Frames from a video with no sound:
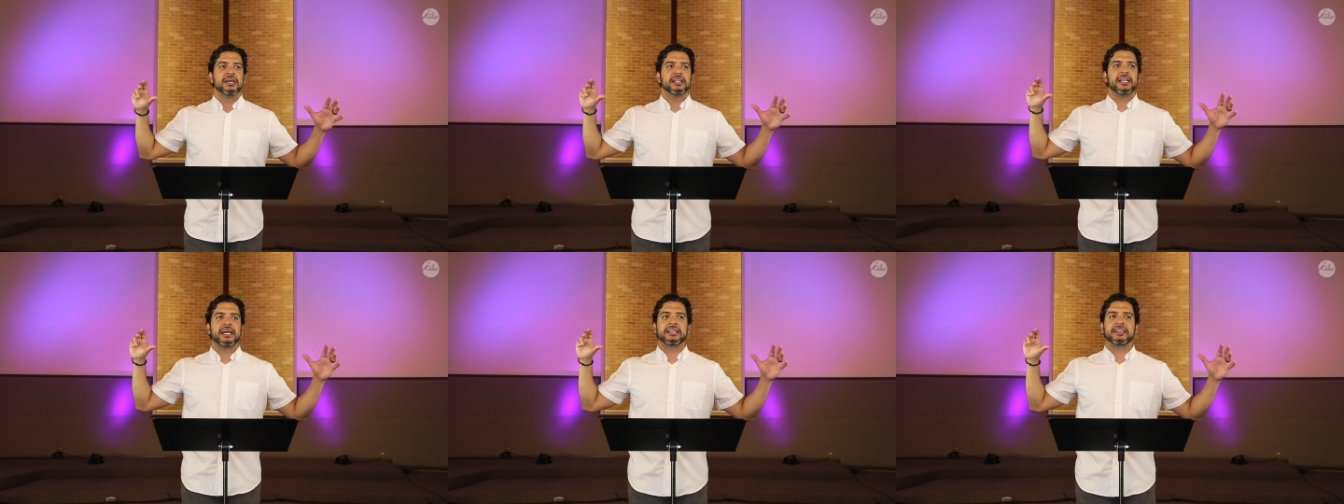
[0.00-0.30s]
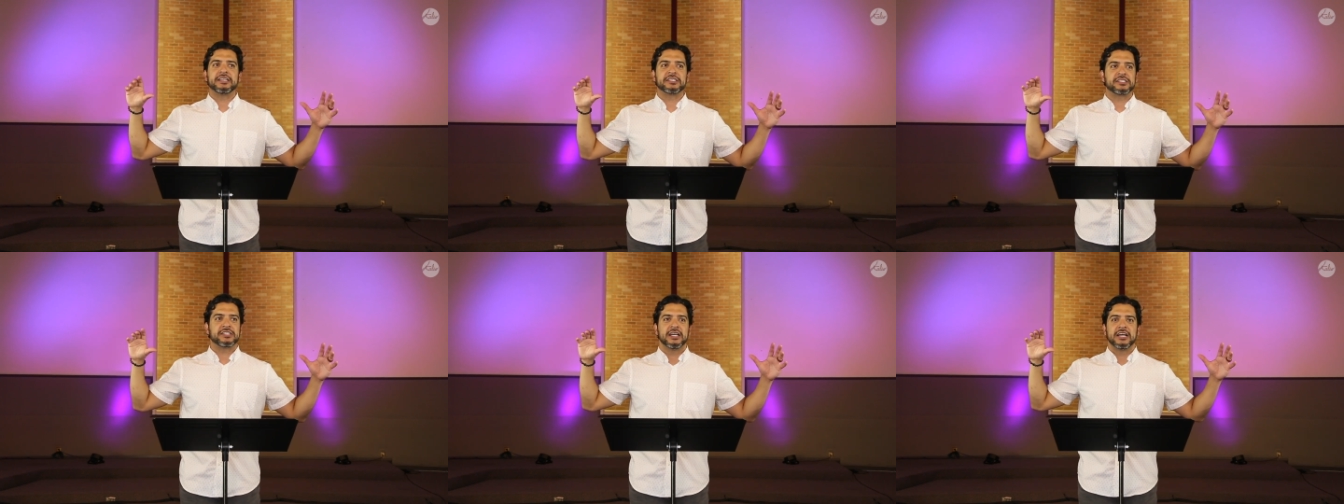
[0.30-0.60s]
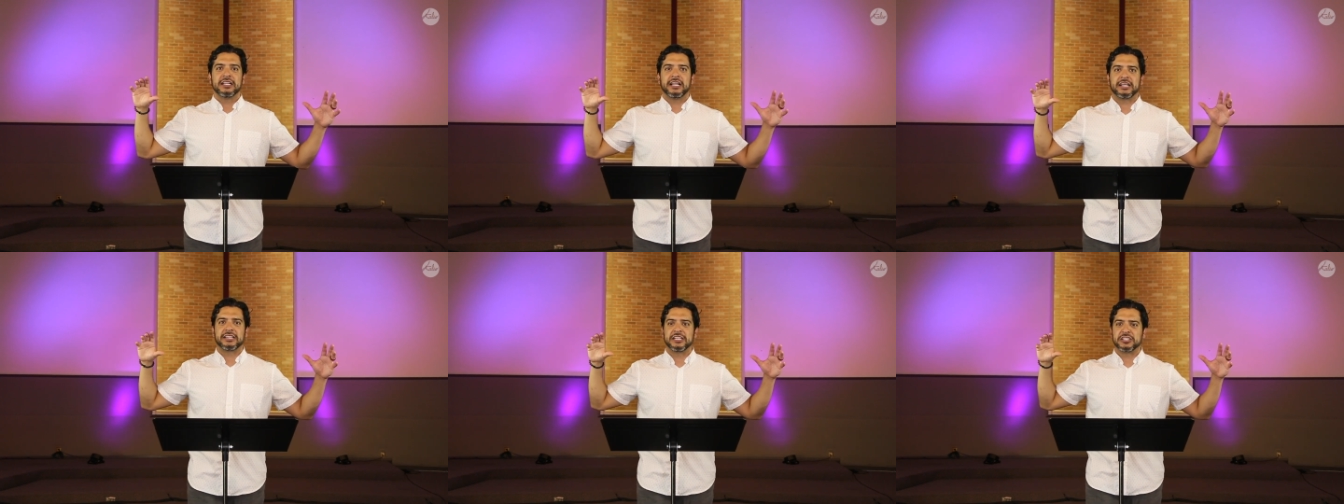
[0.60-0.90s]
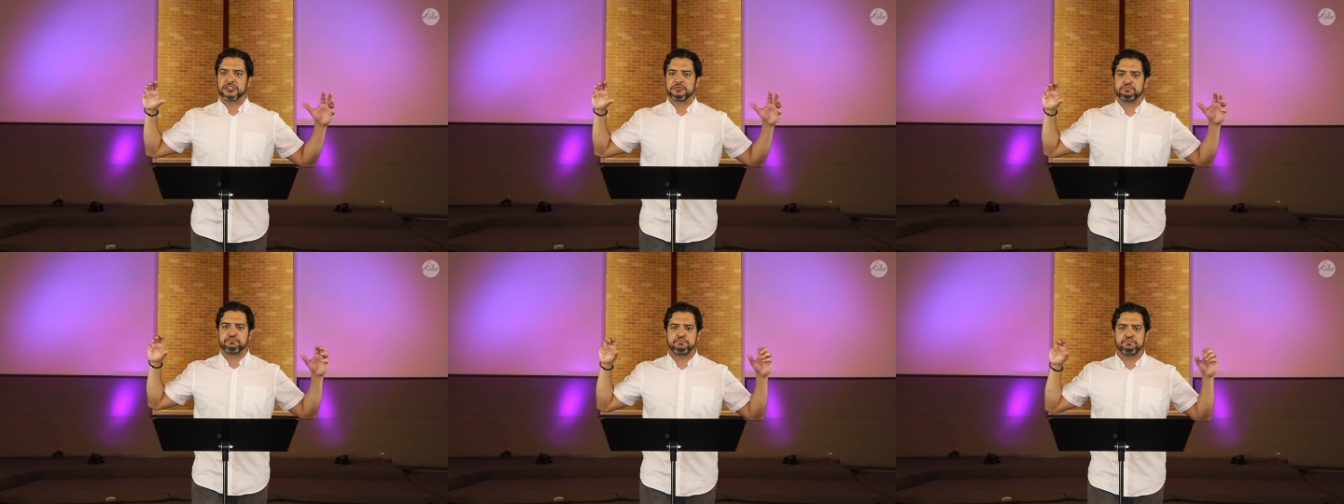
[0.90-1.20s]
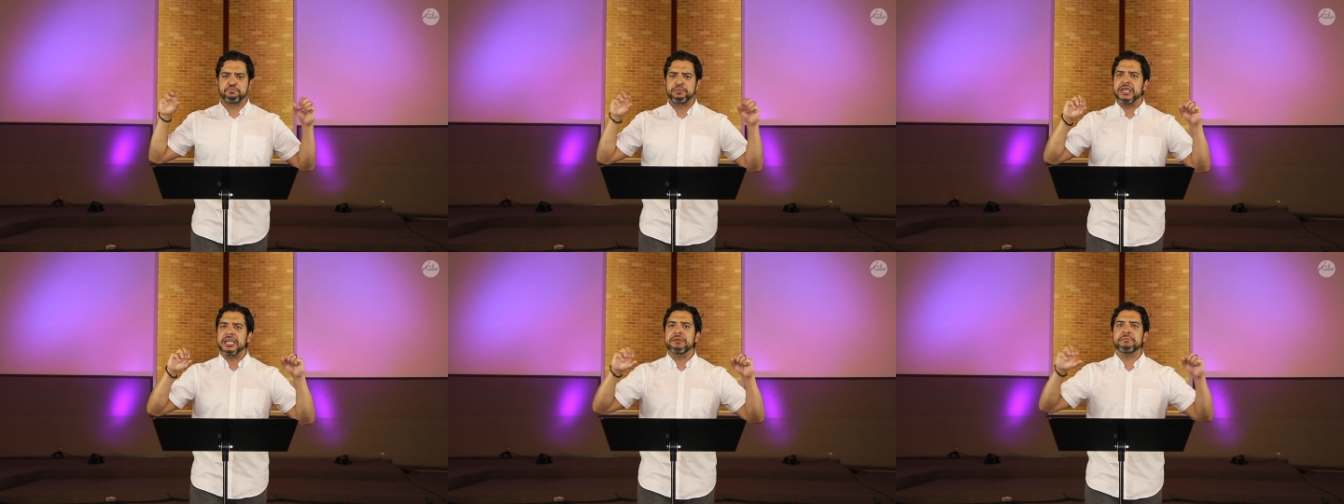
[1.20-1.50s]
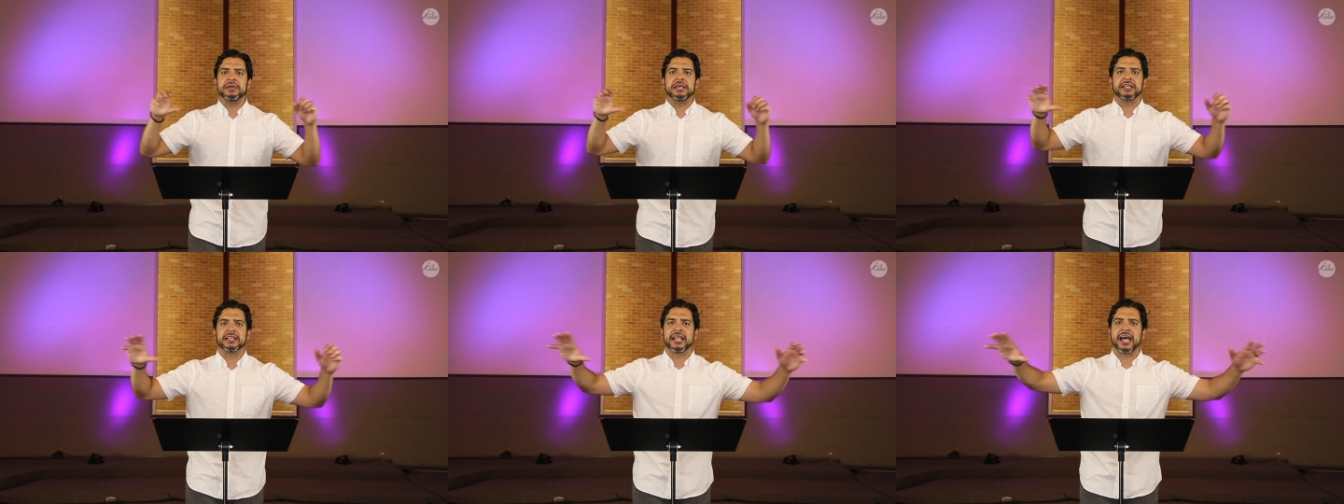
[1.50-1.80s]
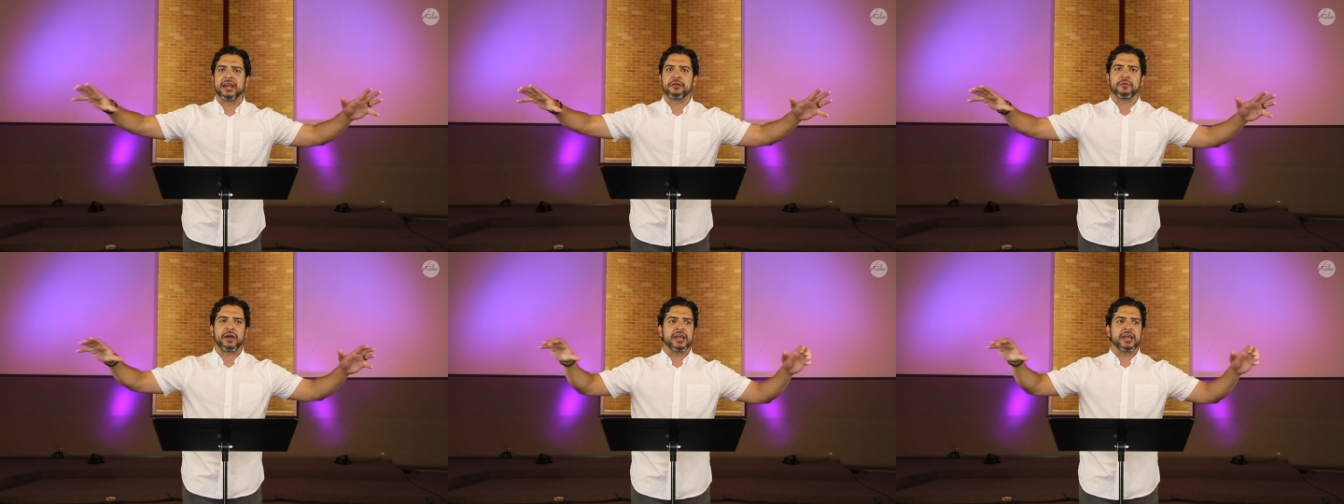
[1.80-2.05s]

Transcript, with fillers: like this, like this beaming light,